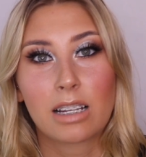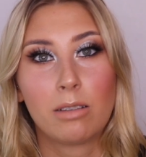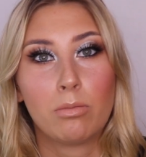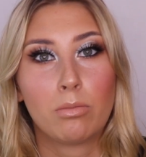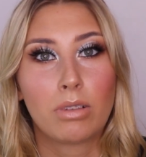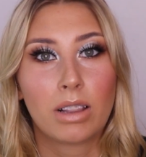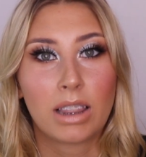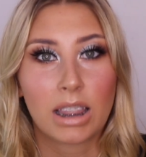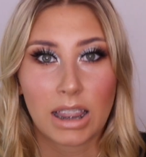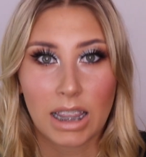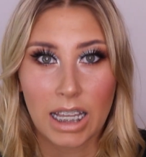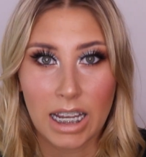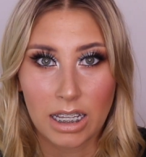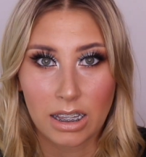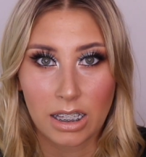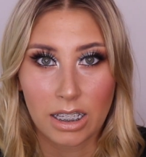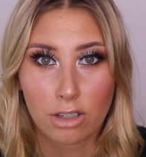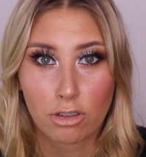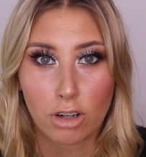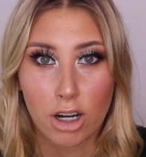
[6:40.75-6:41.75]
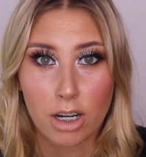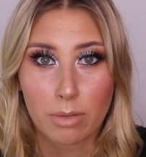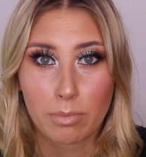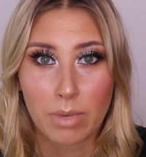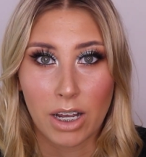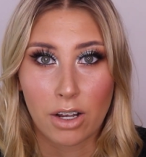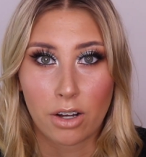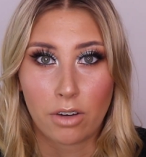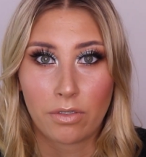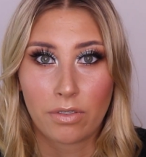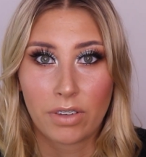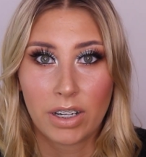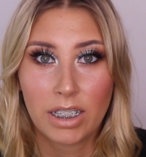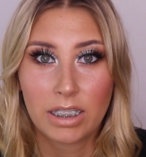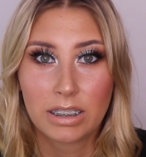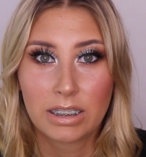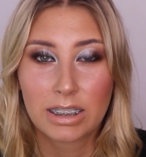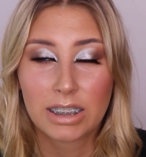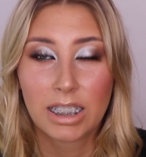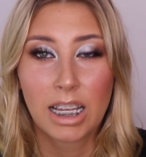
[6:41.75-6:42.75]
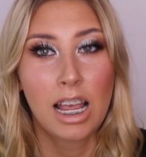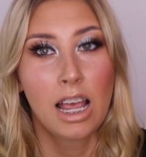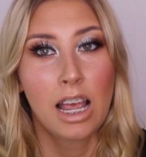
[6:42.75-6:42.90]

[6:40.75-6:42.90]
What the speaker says: completely grown my confidence.